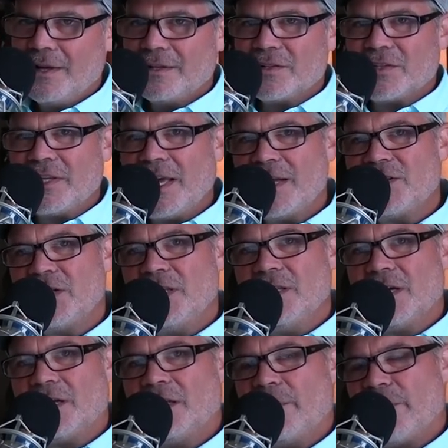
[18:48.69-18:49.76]
Does catching the
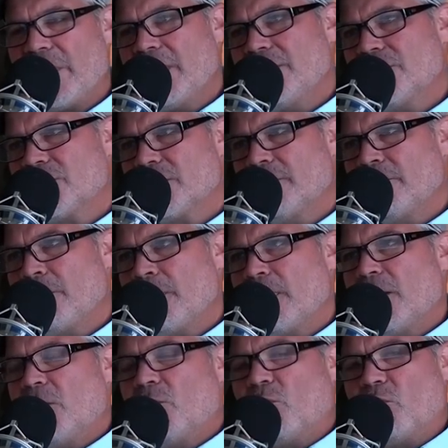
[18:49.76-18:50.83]
clippings
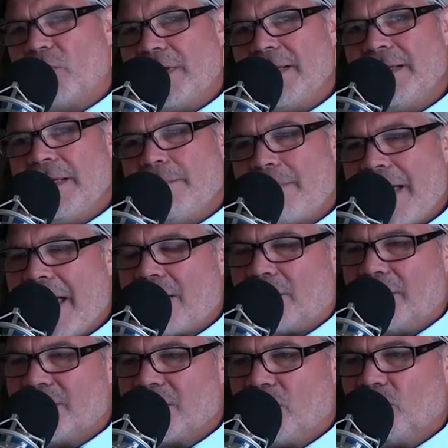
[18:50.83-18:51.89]
really matter?
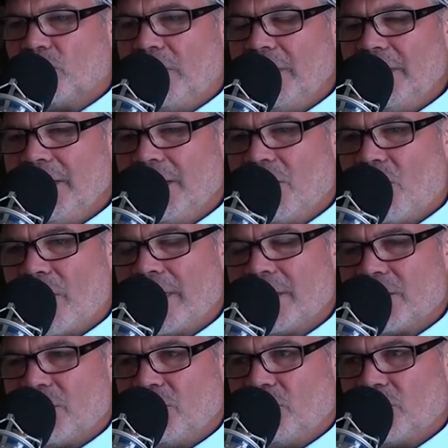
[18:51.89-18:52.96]
Is it really going
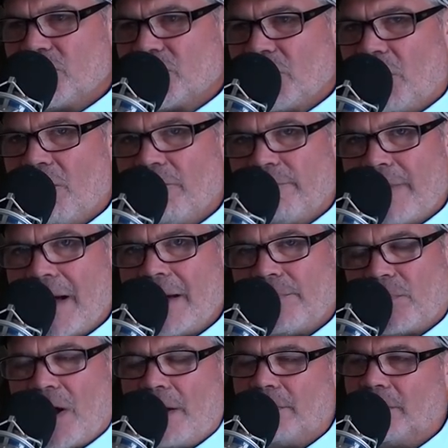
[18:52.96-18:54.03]
to solve my
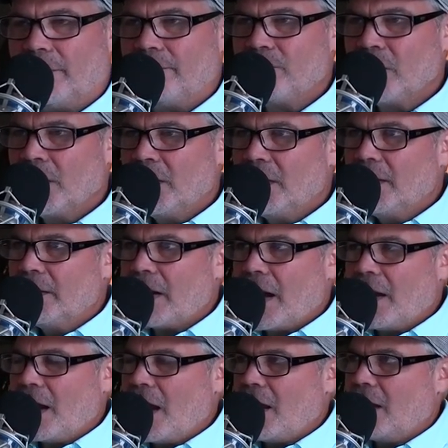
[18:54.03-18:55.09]
problem?
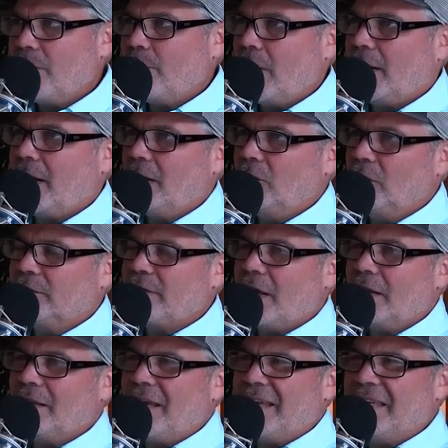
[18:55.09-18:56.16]
I kind of looked at
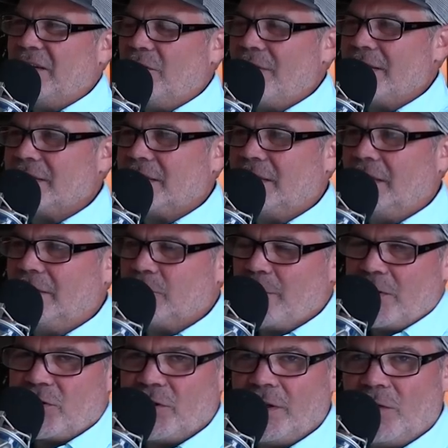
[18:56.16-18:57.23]
it like, you know, that's,
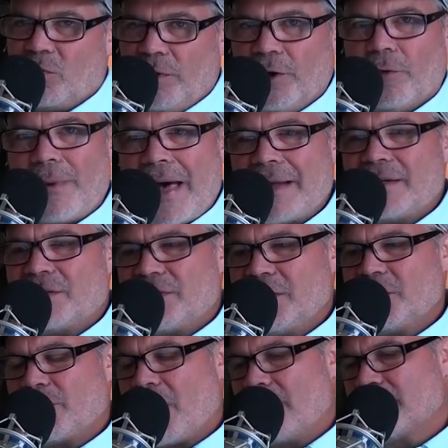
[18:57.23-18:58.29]
especially in real bad
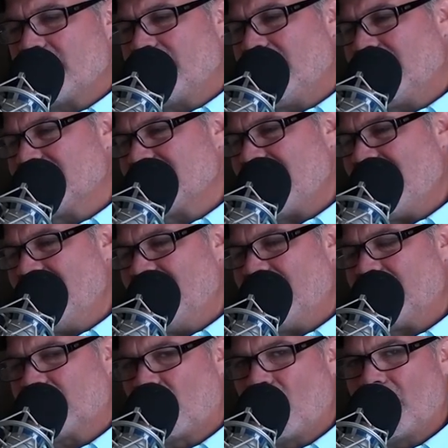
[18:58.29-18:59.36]
disease problems, I'd be like, it's kind of like
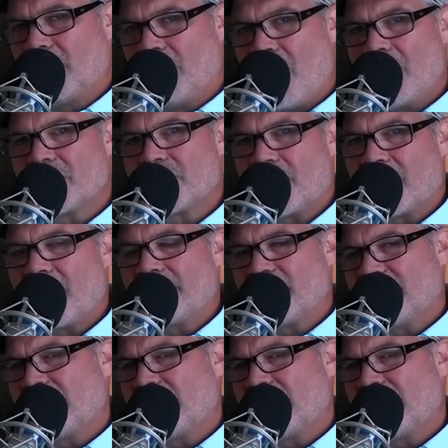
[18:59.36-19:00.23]
throwing a lawn chair off the